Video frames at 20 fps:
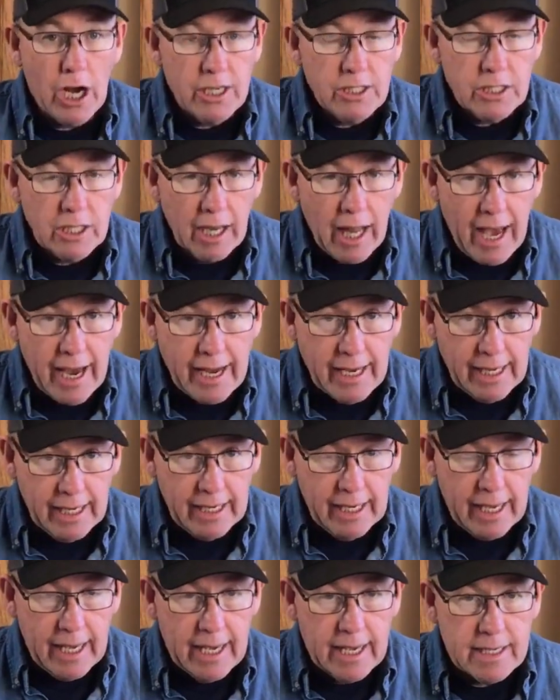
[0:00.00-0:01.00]
just
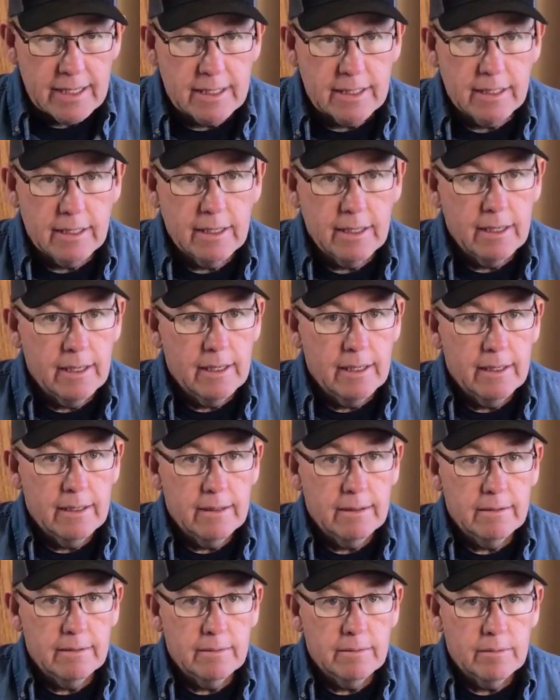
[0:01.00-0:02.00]
like it is,
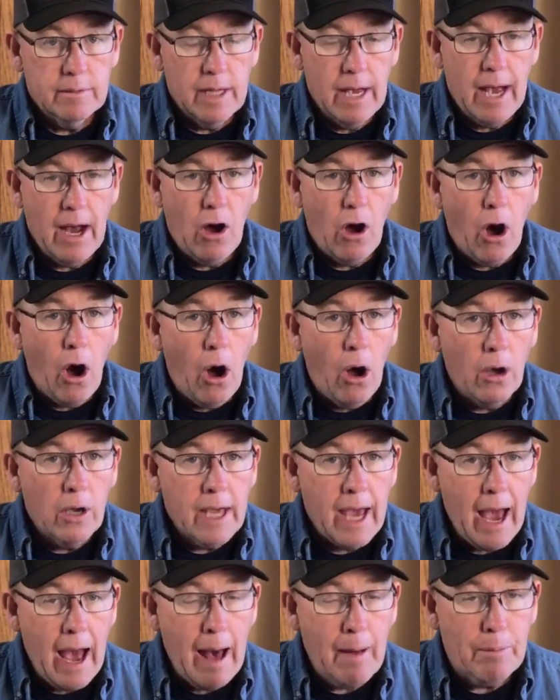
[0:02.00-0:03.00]

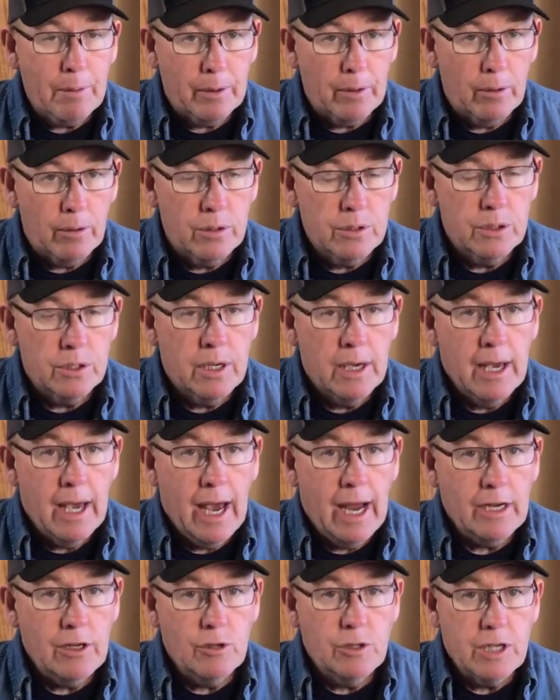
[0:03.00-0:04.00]
all capitals,
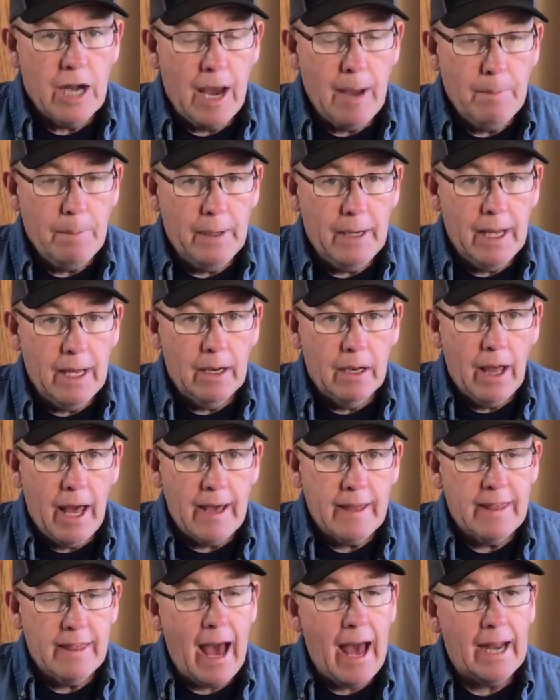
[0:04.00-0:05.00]
and you type it
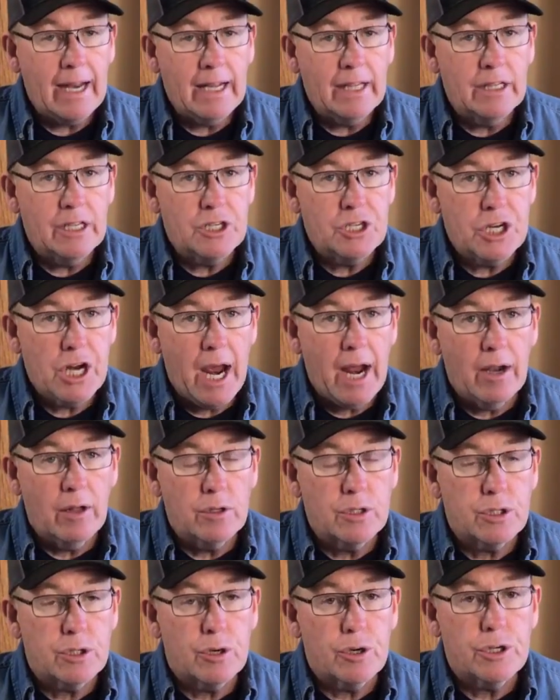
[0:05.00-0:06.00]
in like that in the
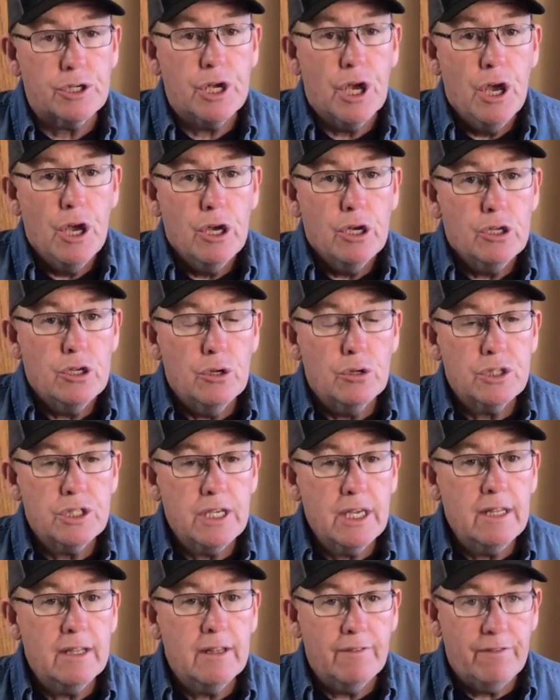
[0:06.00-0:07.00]
channel search,
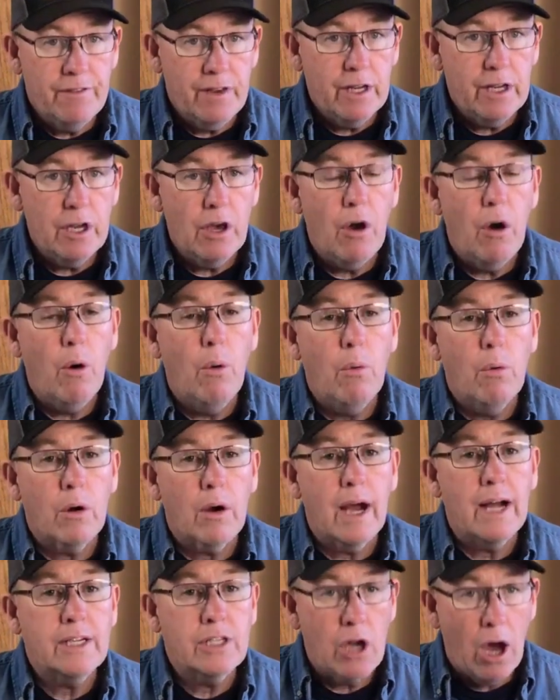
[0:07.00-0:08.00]
you'll see the
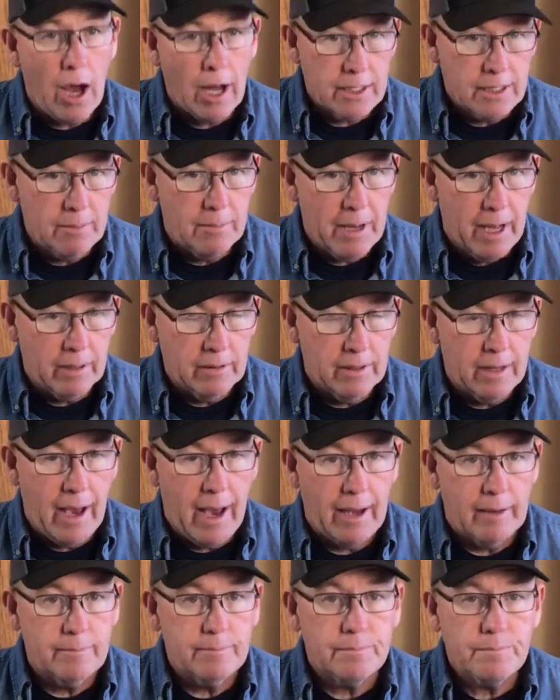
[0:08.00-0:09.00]
video where I talked
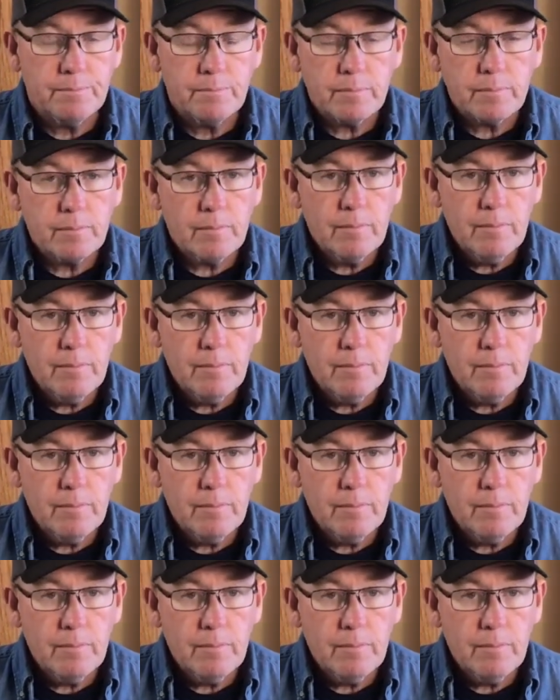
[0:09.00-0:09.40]
about that